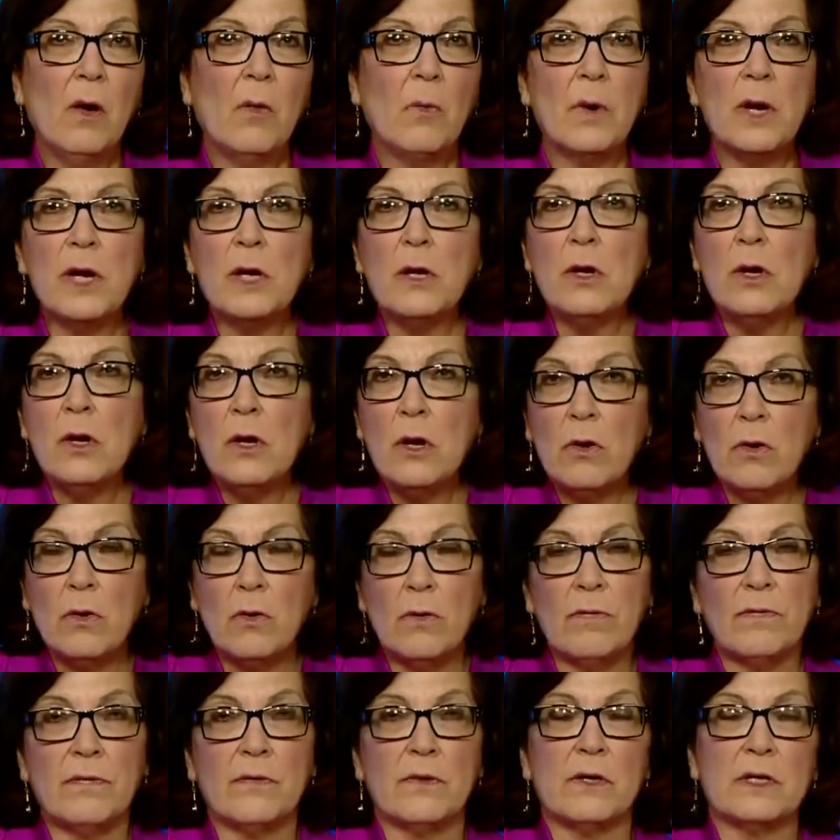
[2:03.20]
We
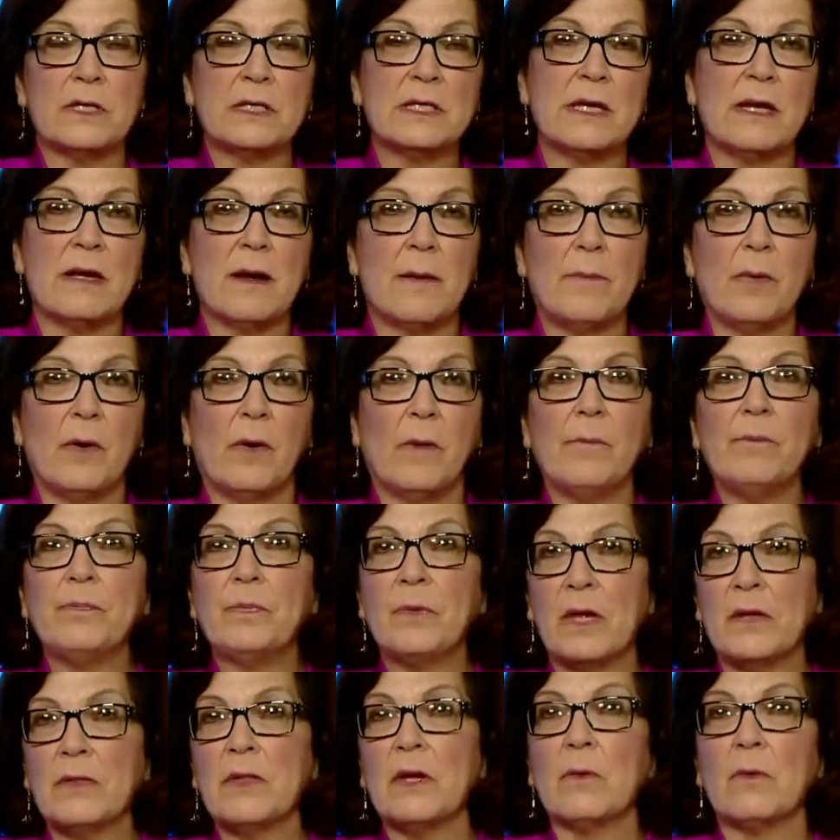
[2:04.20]
knew, for example,
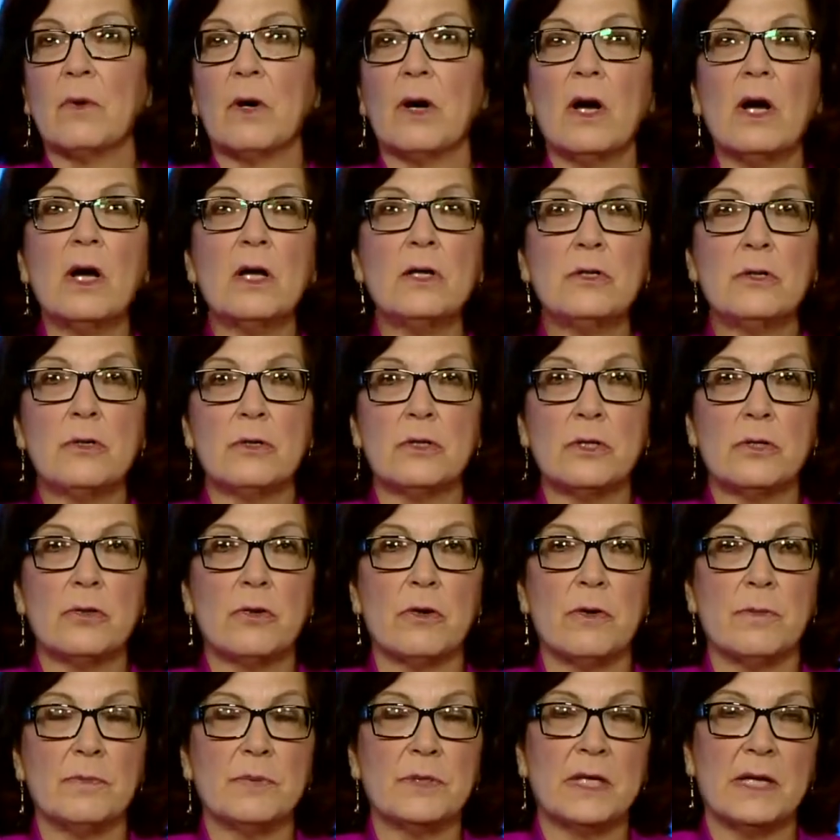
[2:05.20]
that there were 100
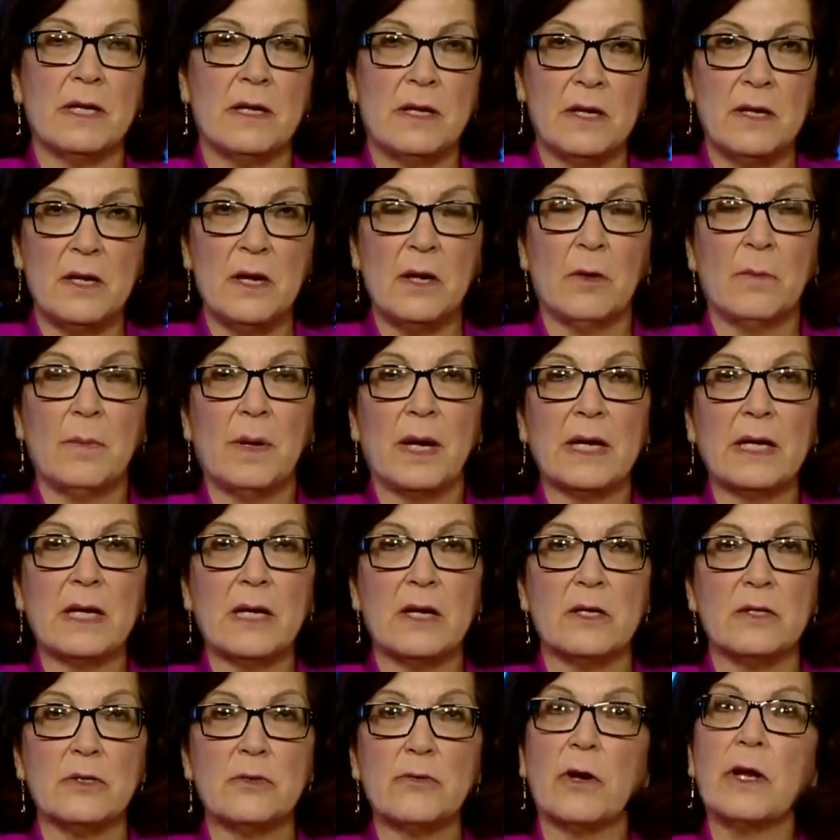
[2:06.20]
troops in a nearby
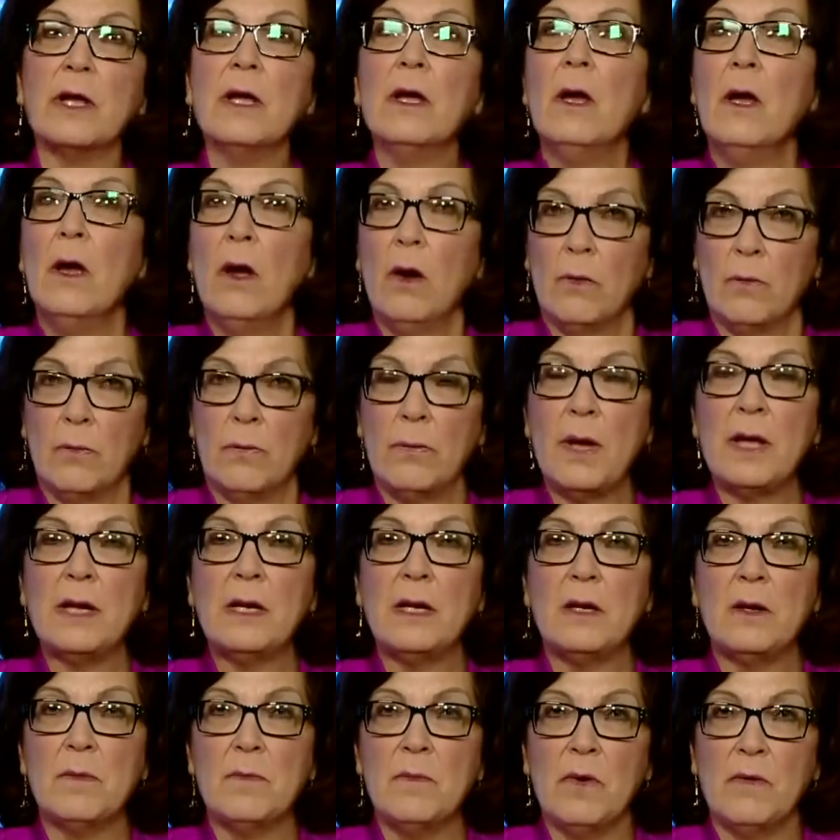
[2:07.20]
country
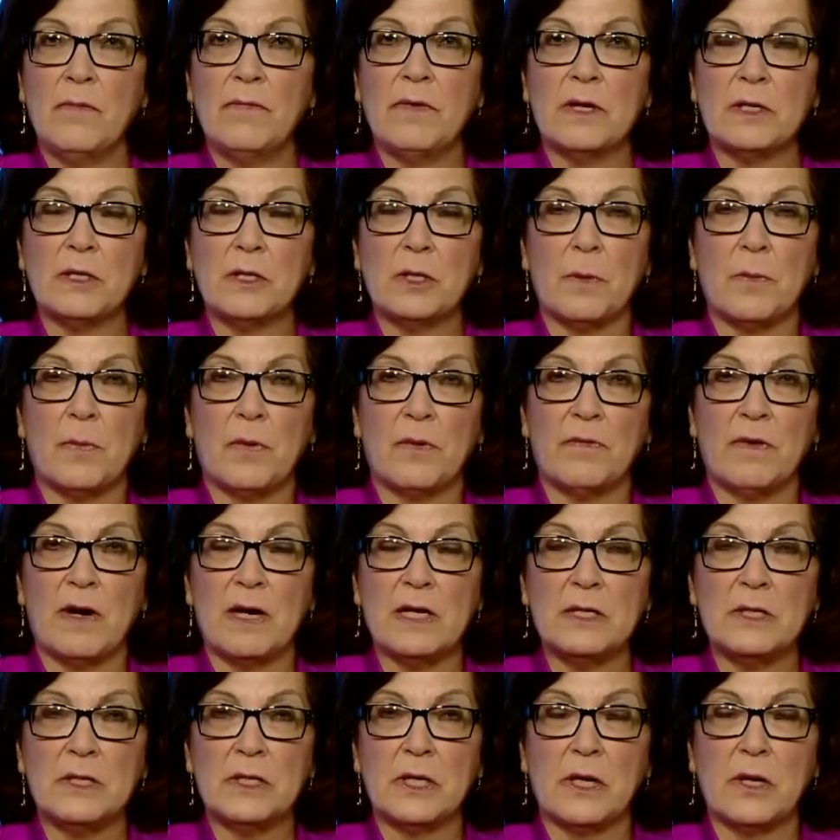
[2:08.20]
ready to move in to
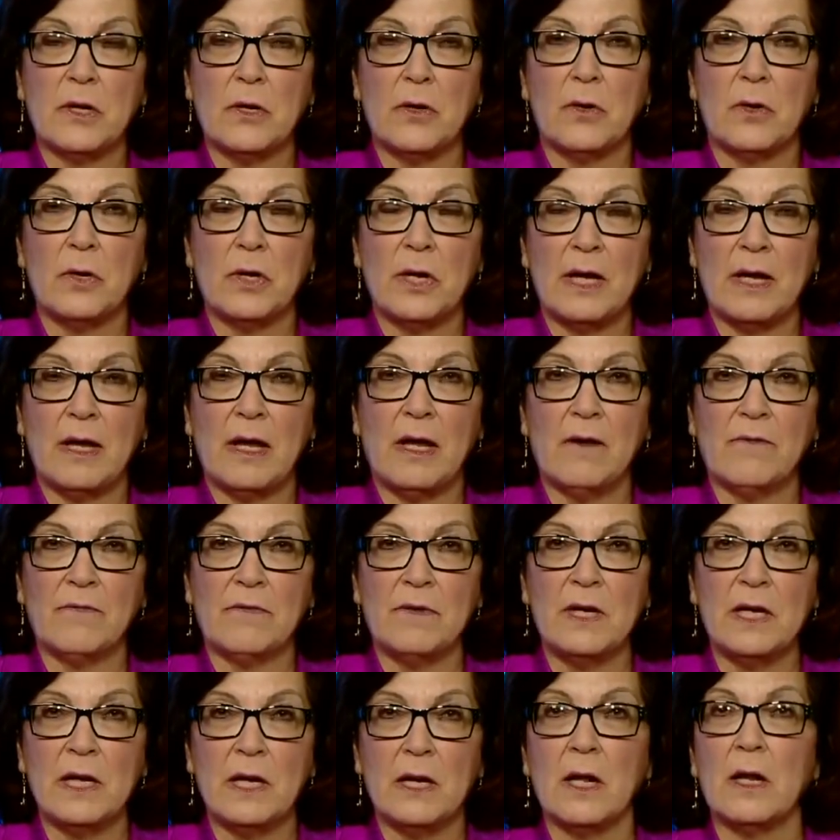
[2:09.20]
provide security if
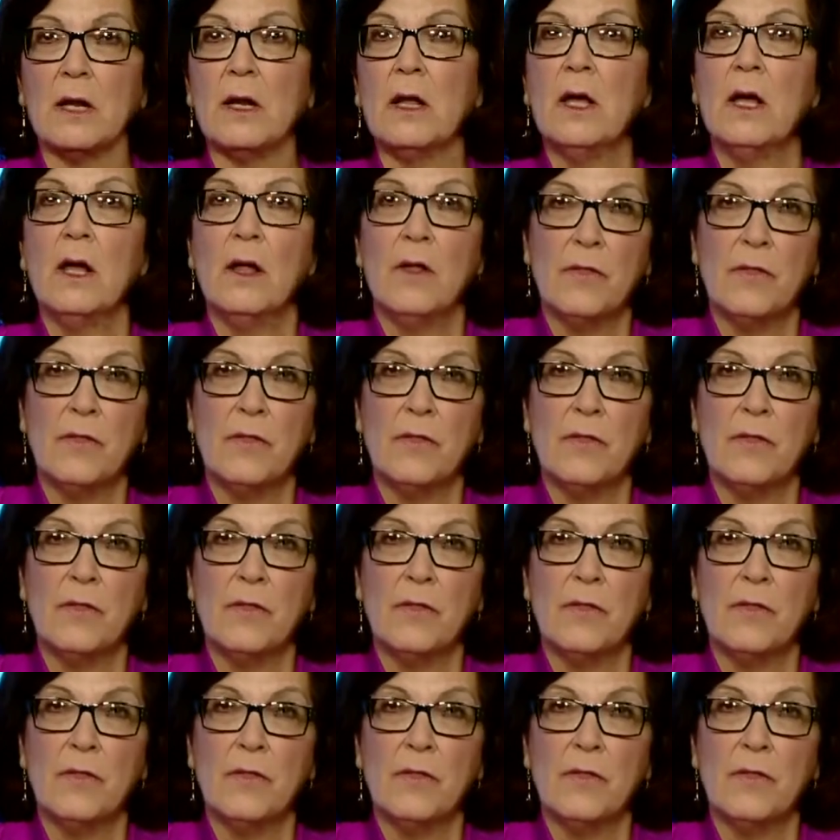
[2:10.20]
needed.